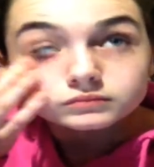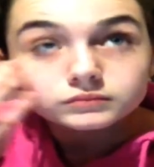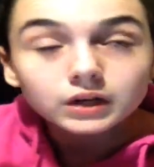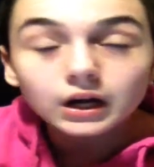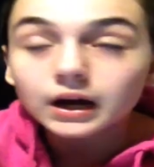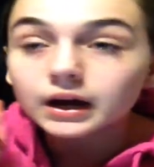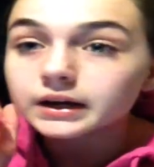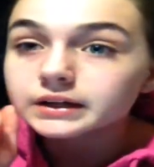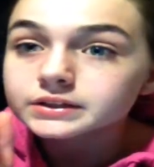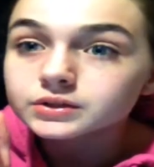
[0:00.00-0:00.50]

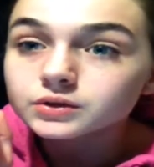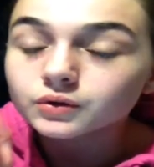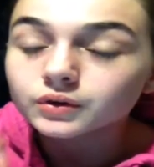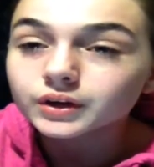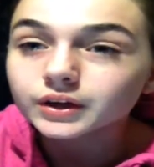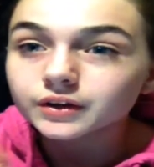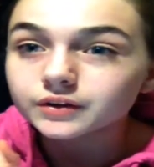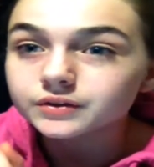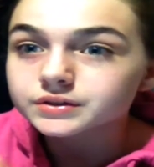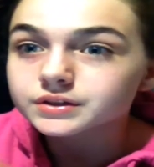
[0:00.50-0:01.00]

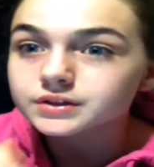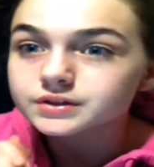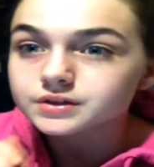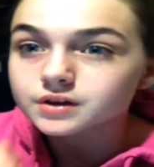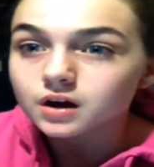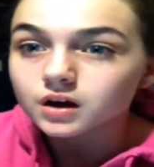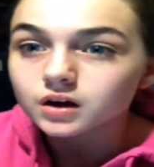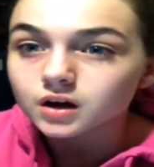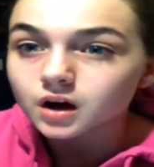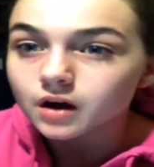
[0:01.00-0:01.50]

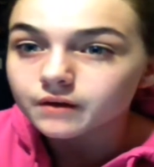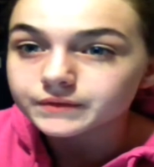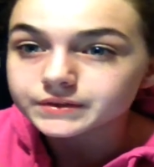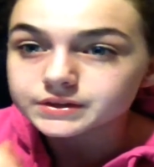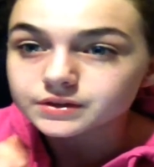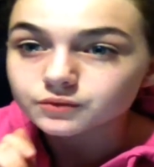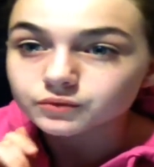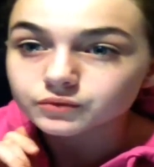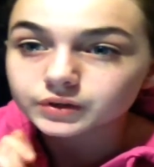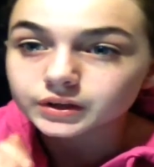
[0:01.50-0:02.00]
iScoliosis.com
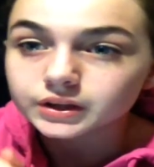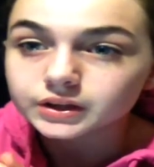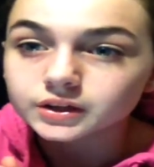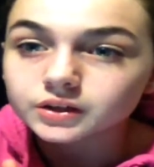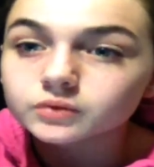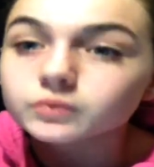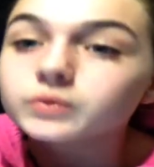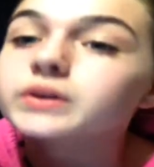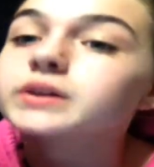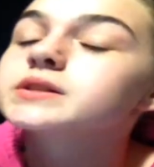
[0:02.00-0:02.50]
is a really
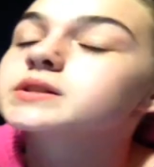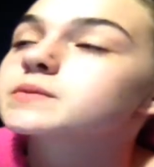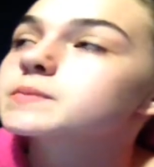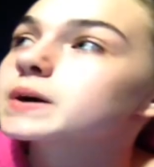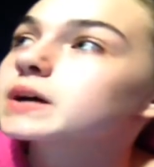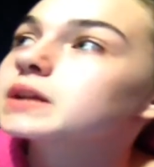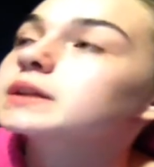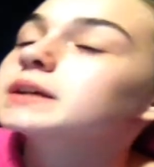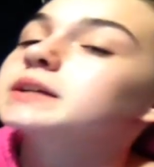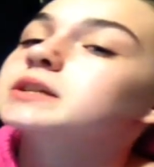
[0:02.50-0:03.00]
good one. It's
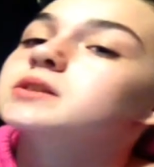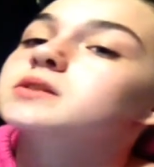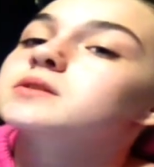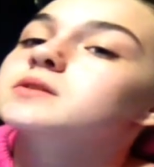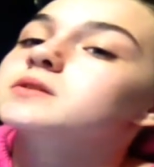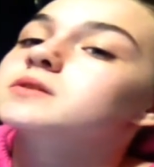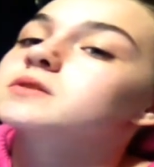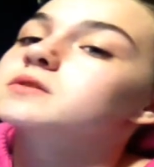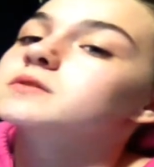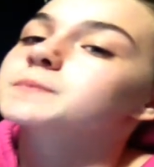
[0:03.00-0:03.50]
about like
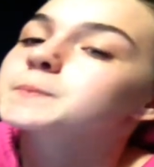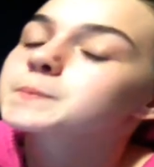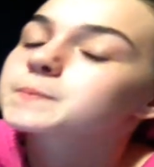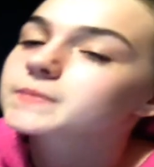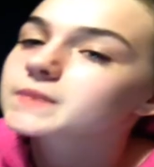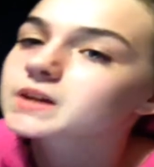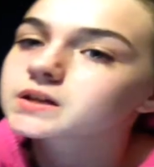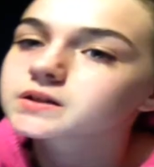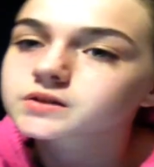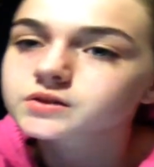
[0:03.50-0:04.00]

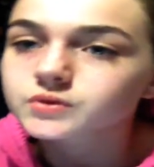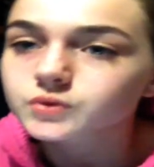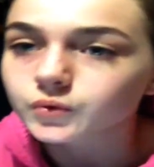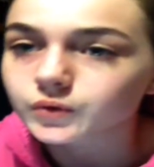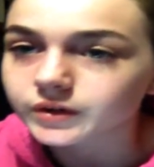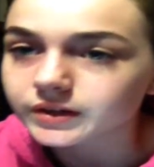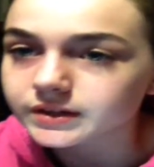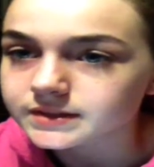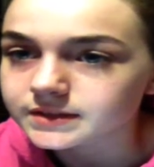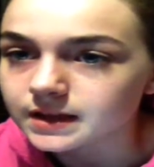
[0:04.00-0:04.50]

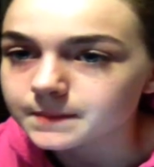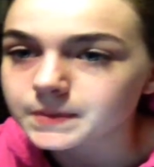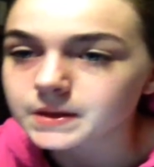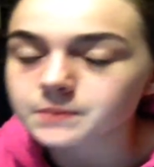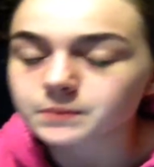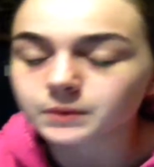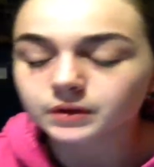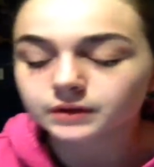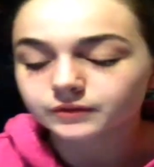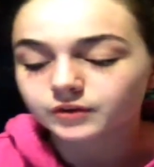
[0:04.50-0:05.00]
stories that
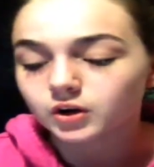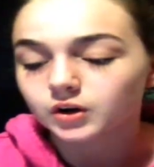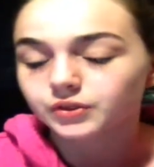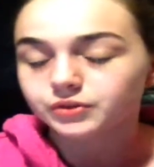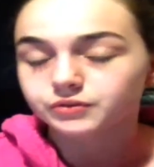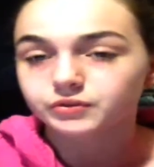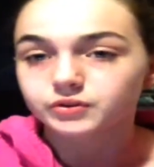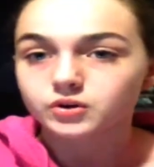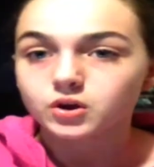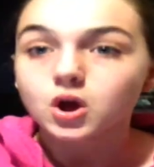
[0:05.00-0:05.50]
people have gone
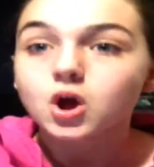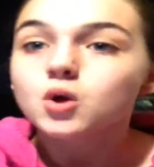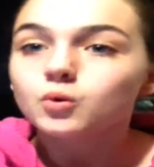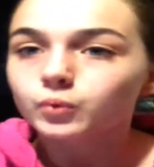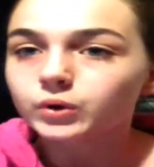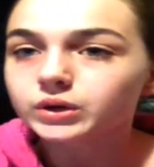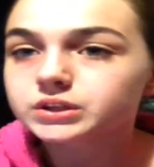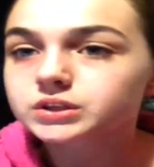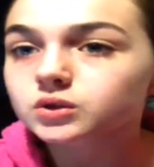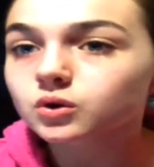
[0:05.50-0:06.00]
through
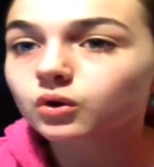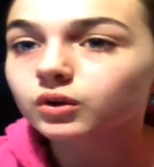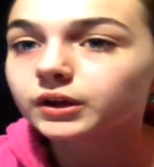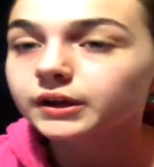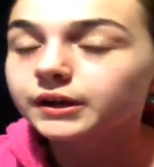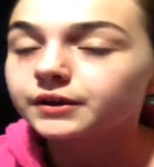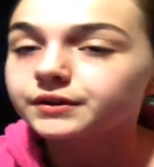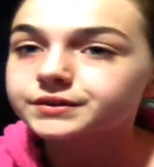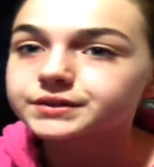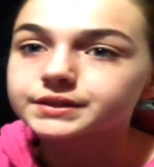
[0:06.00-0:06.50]
with
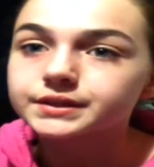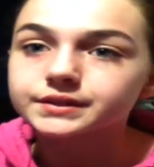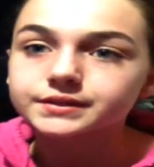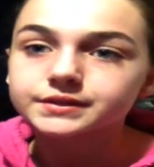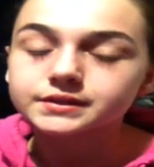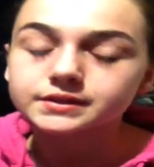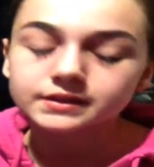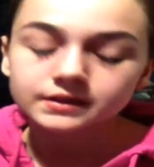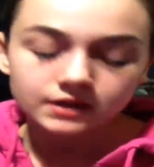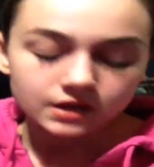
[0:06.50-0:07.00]
scoliosis.
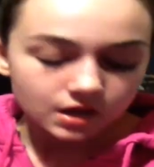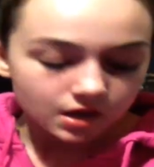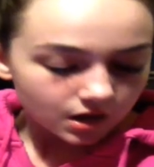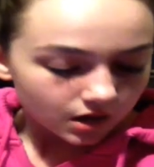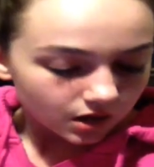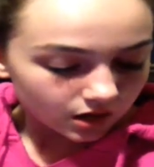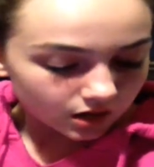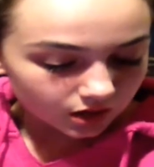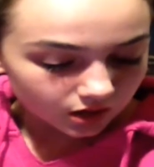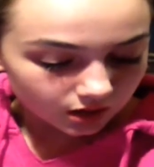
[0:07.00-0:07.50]

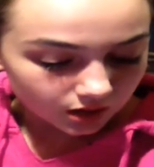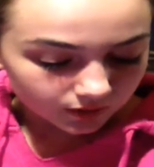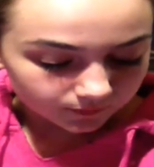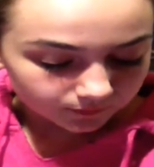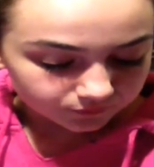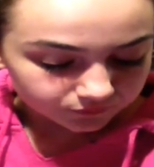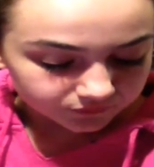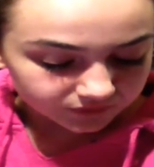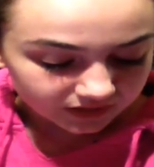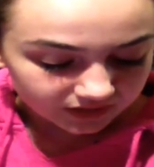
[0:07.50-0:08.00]

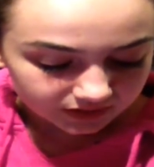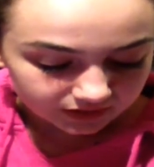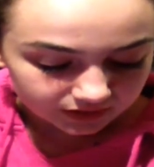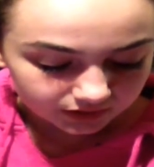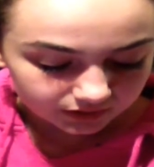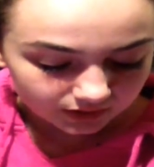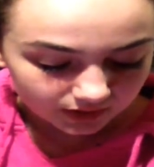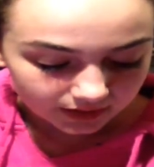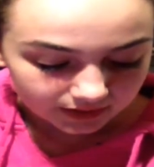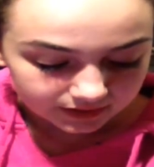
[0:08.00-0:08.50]
Thank
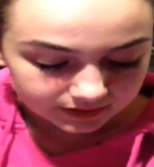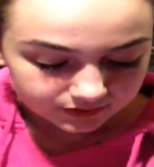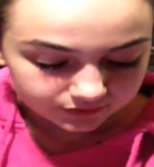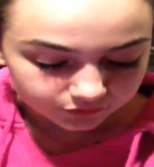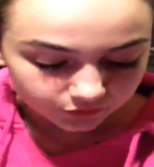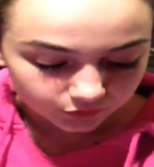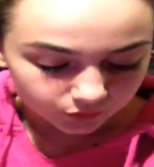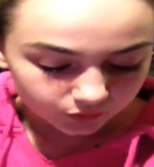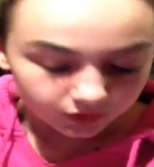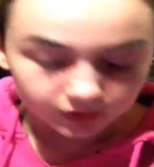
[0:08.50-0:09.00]
you guys
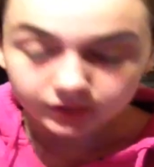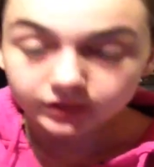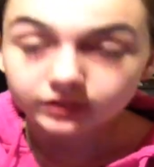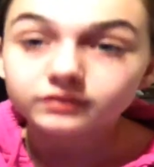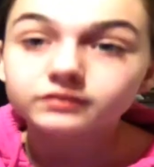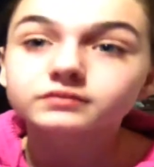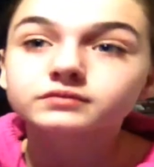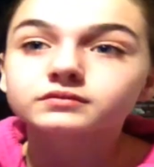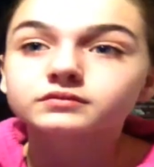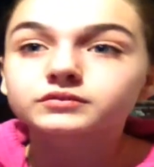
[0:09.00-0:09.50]
for
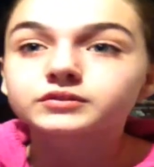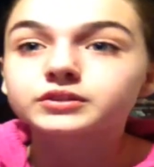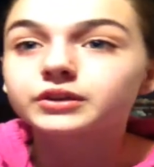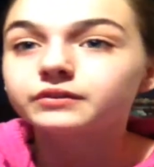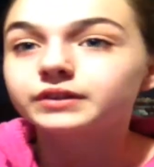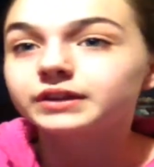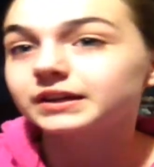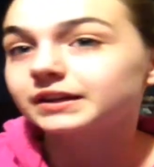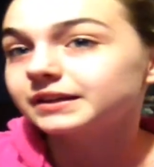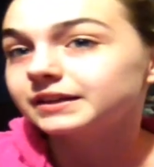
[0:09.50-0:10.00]

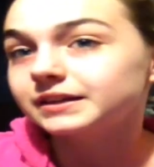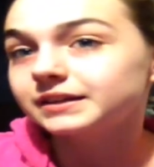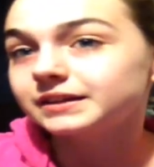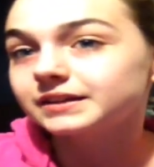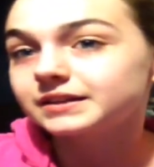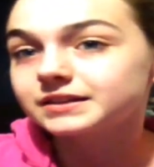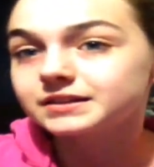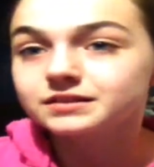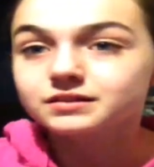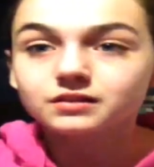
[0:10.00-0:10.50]
tuning in
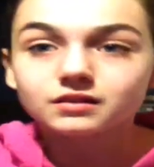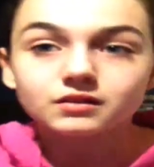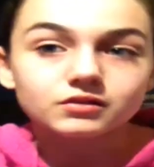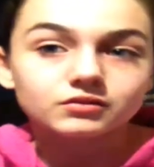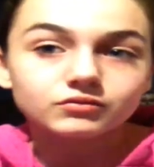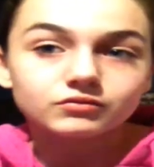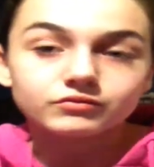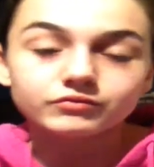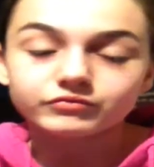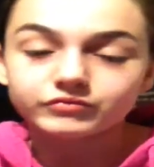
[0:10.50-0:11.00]
this
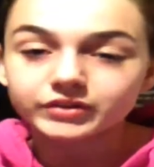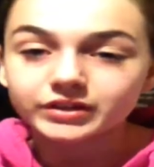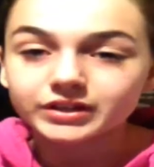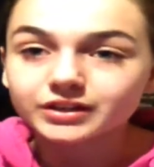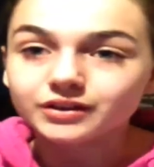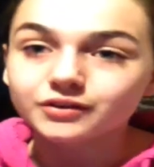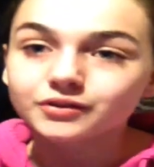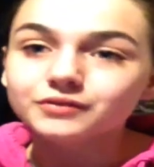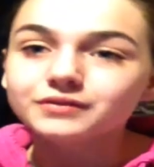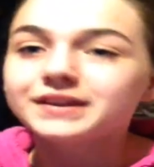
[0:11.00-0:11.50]

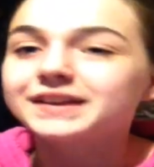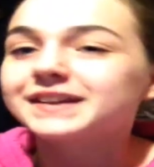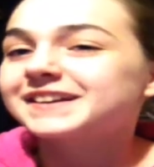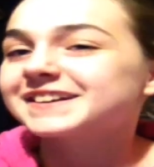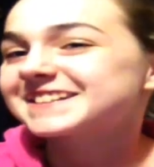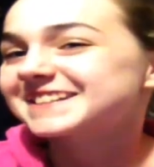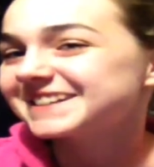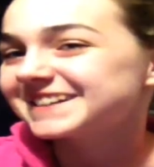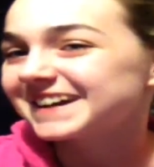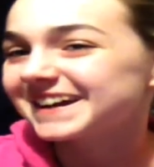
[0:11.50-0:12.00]
video, and
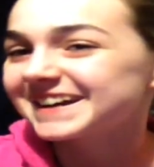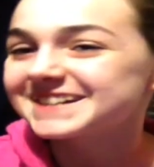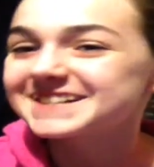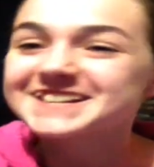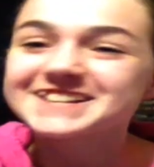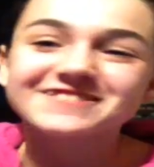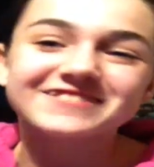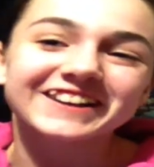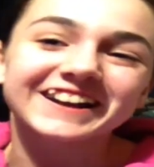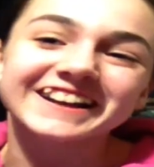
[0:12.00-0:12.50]
I'll see you guys
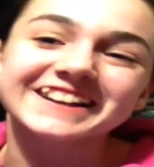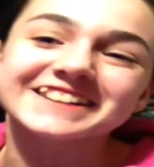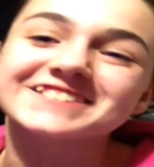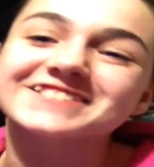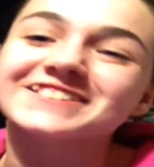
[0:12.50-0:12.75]
in my next